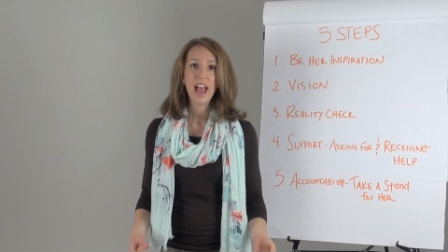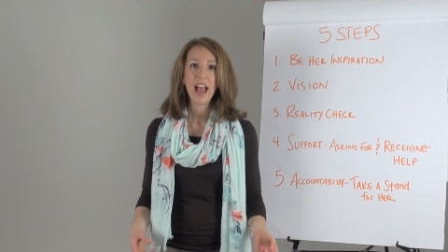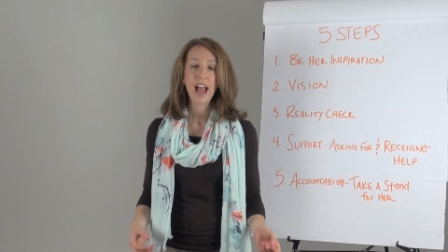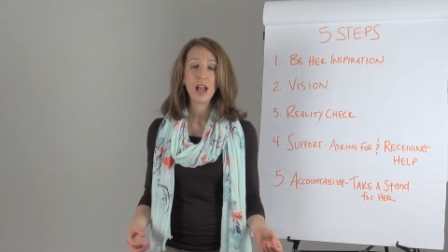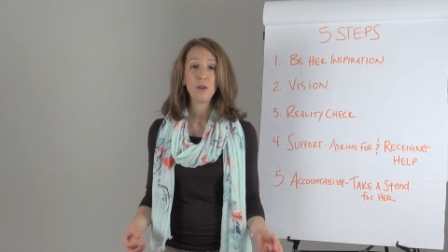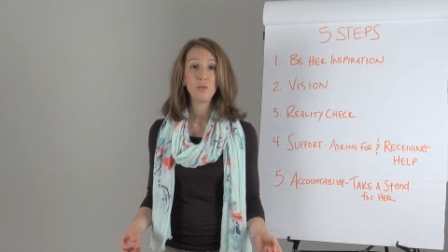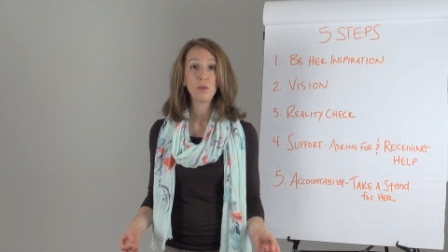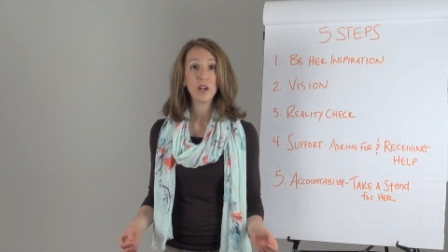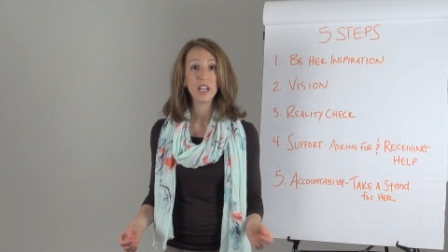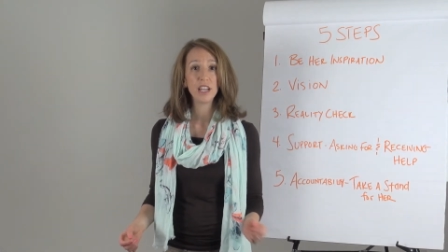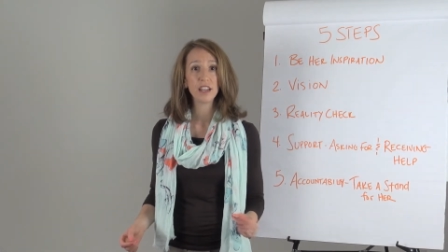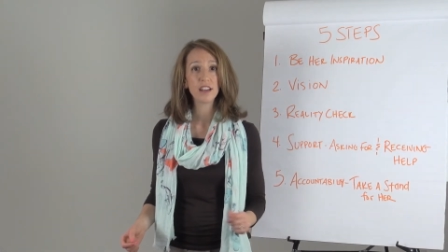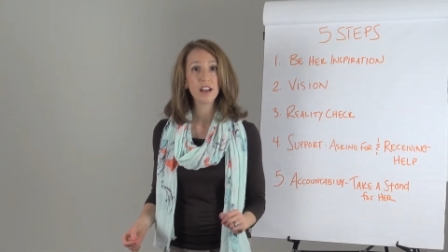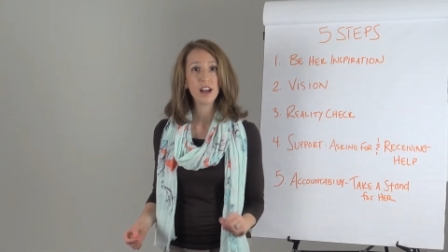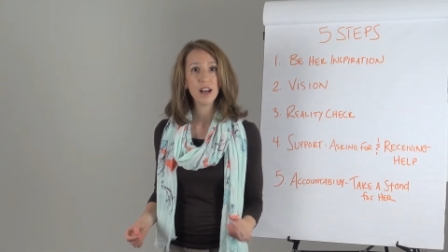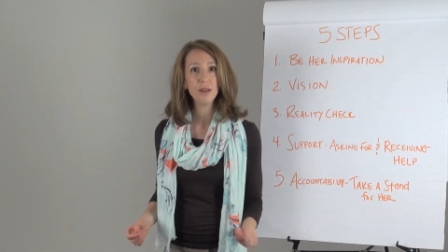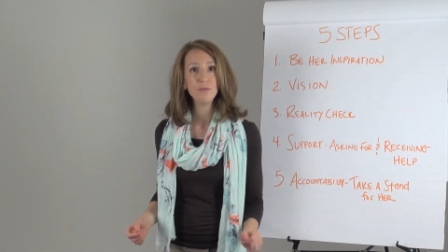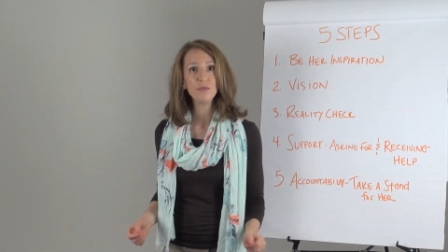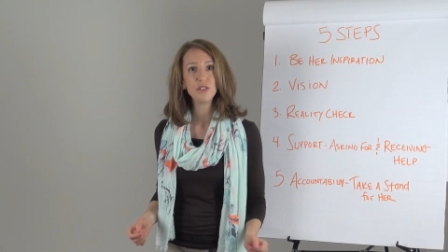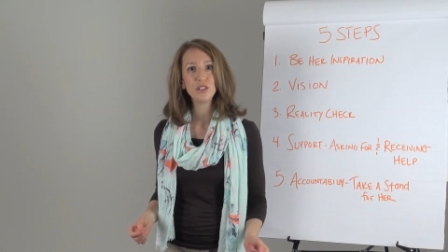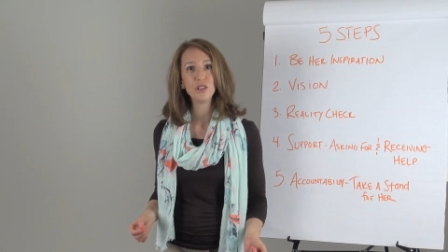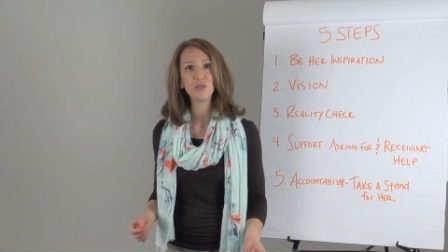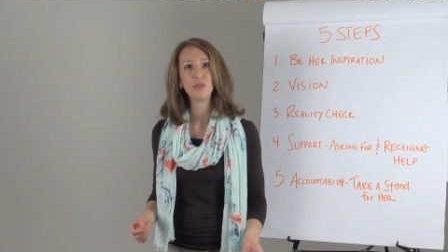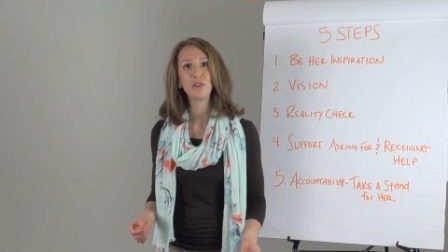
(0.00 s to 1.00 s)
And when it
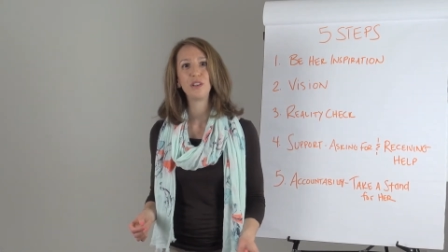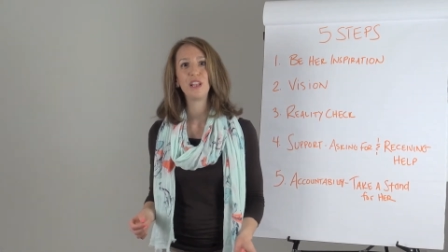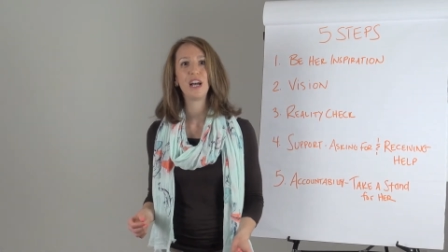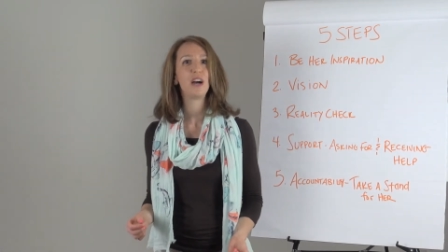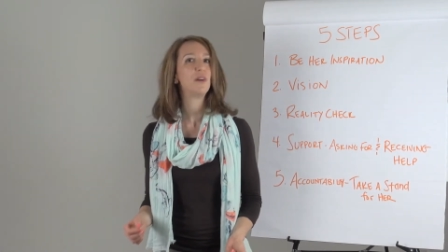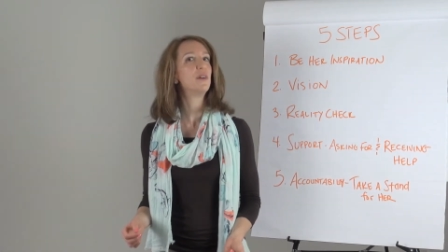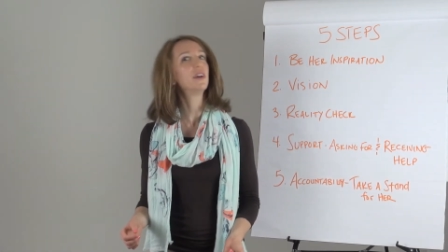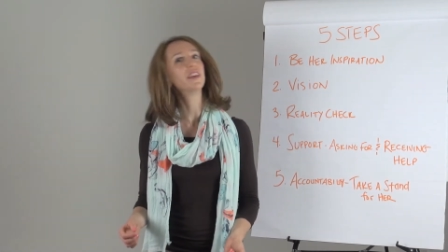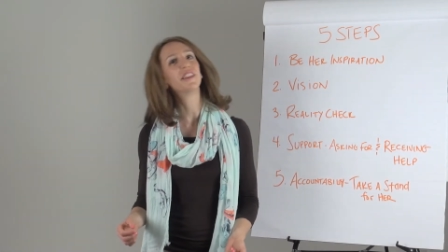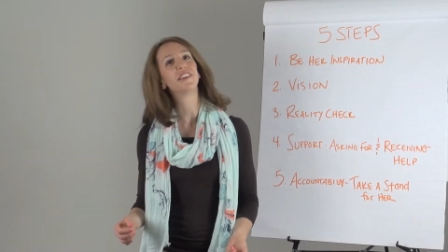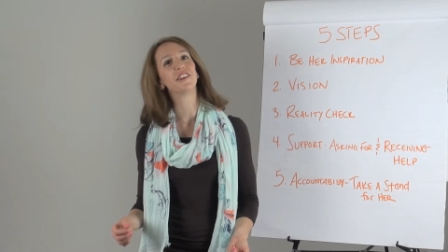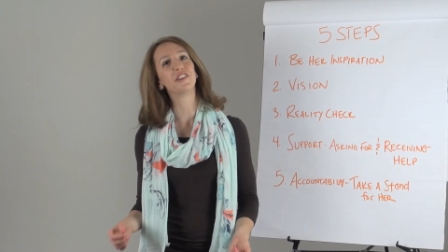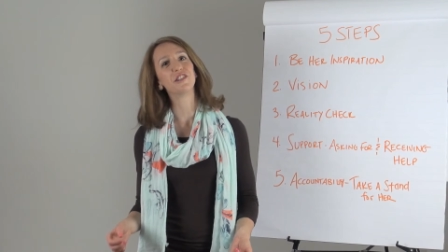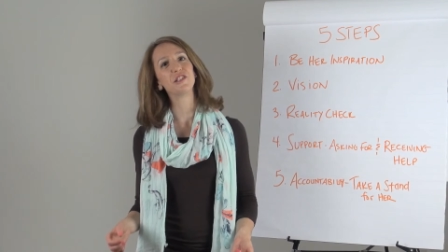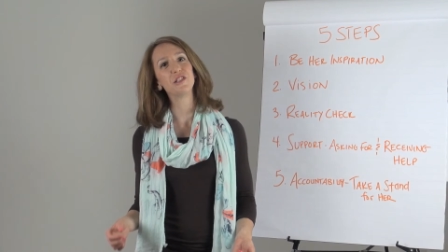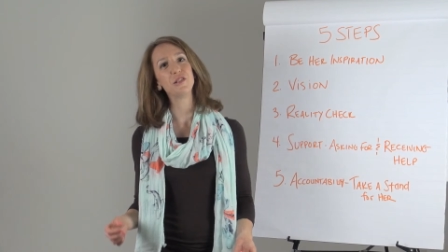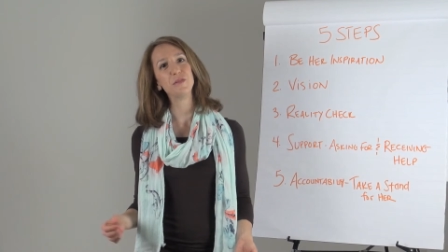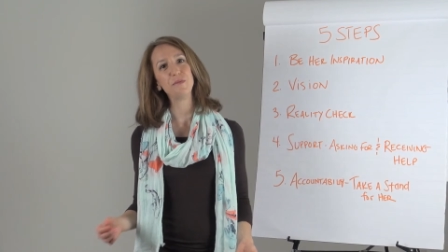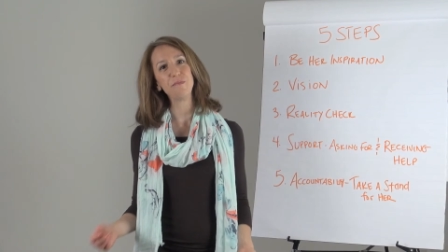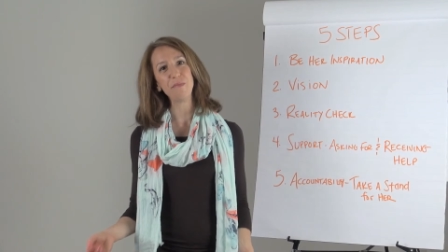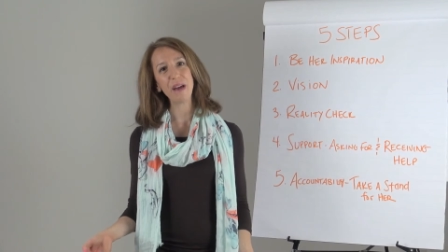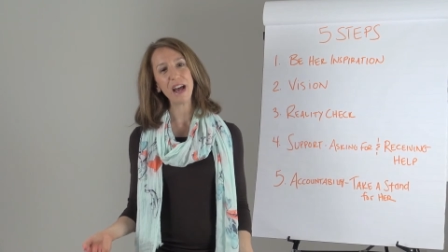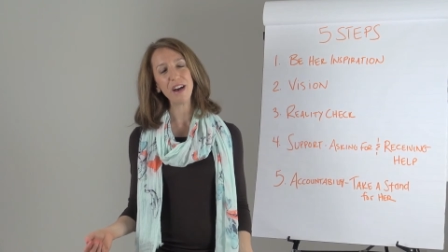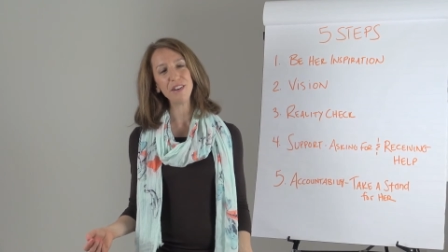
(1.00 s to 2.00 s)
comes to allowing their
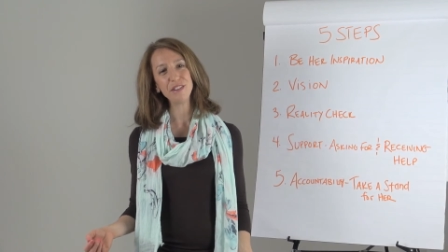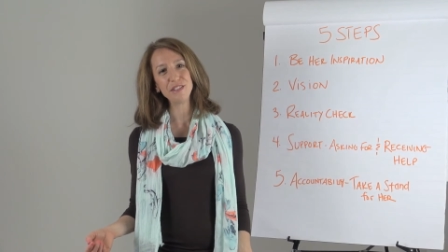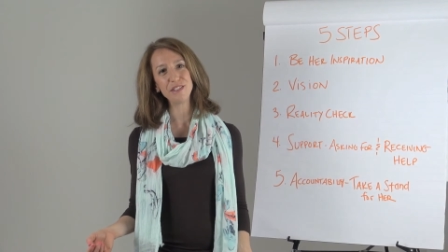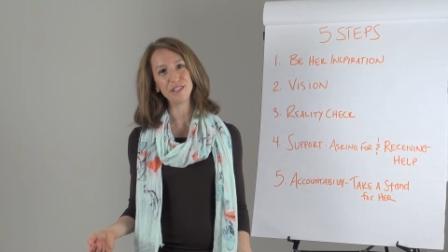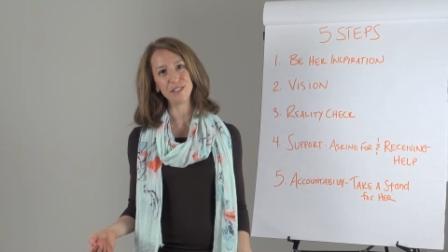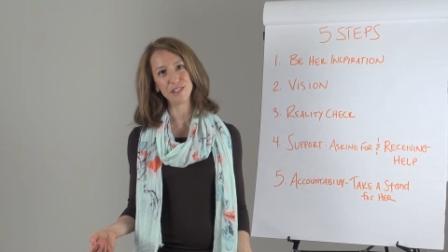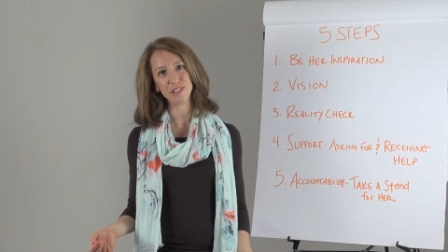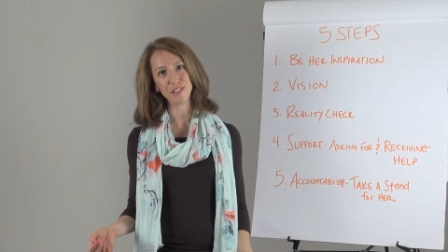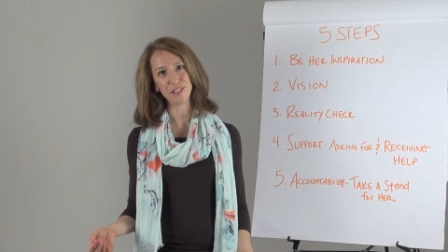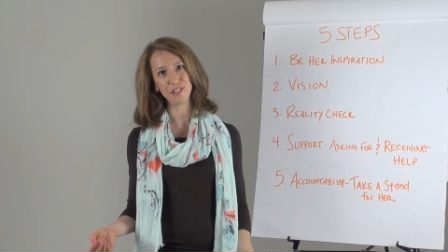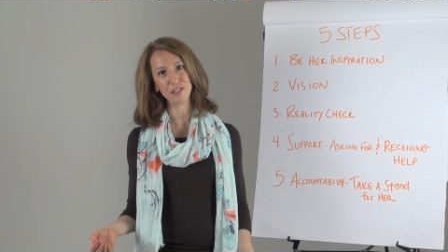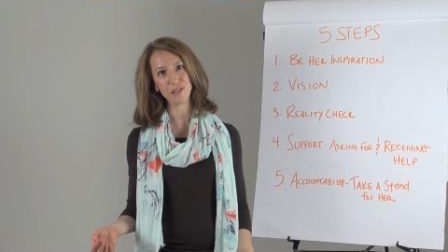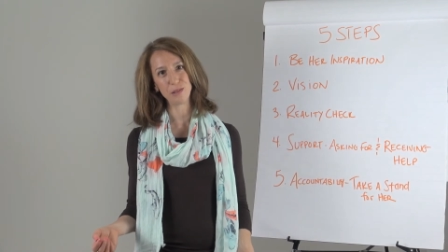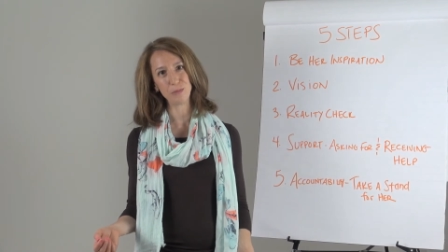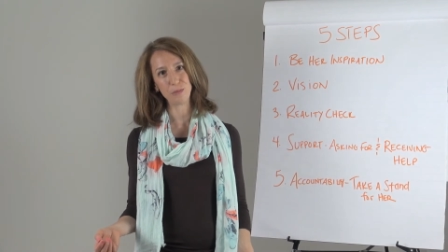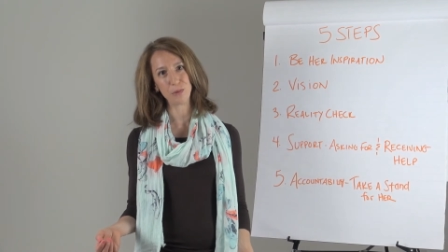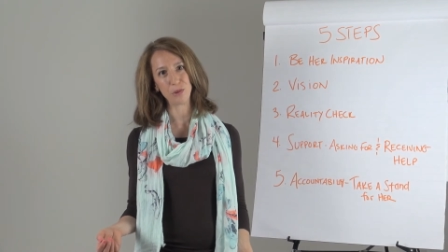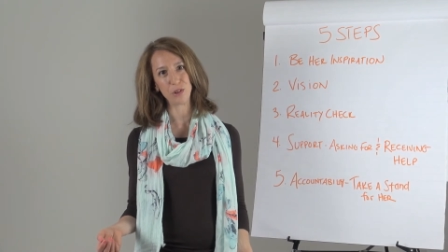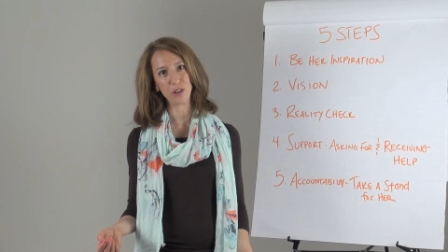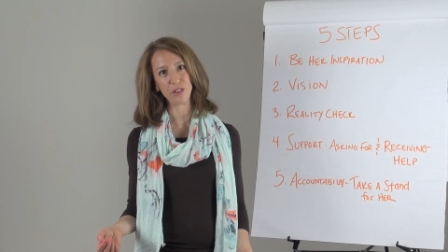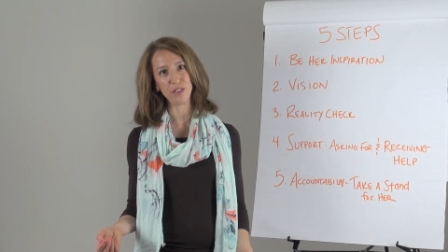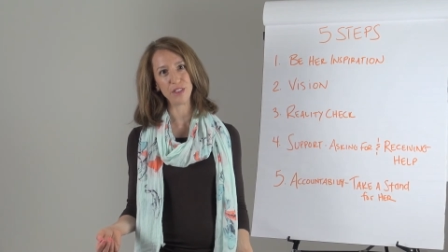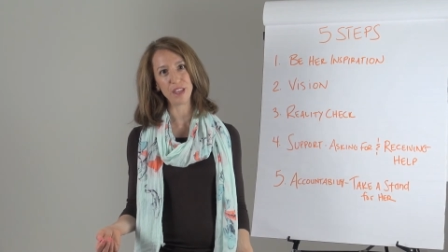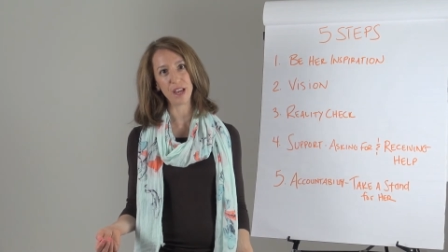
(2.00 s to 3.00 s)
spouses to
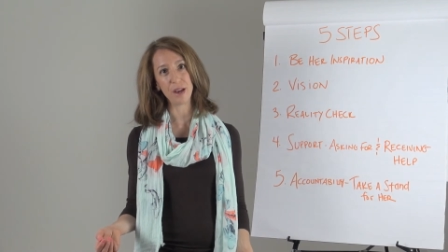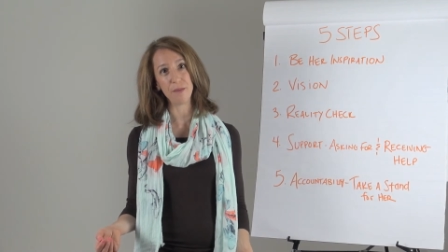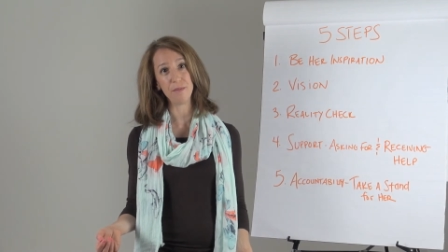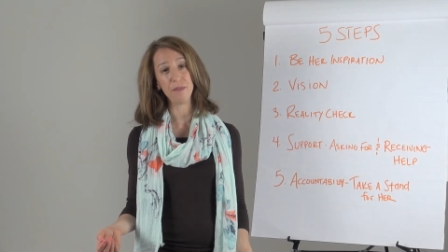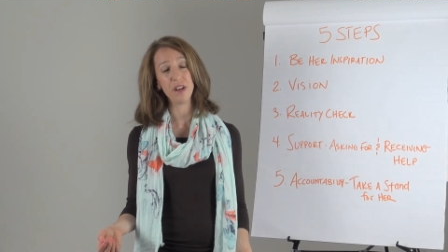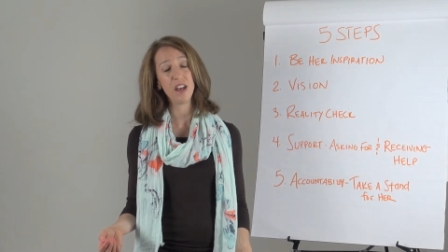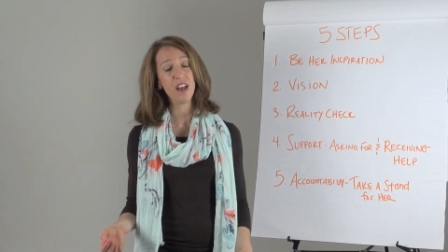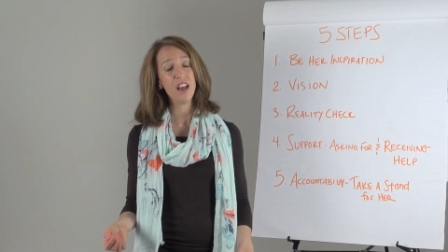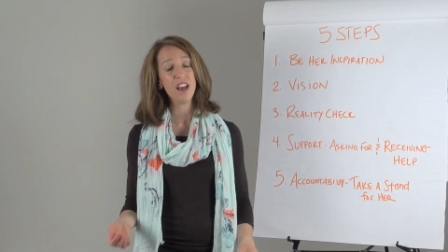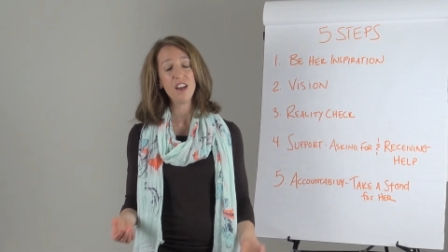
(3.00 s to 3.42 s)
support them,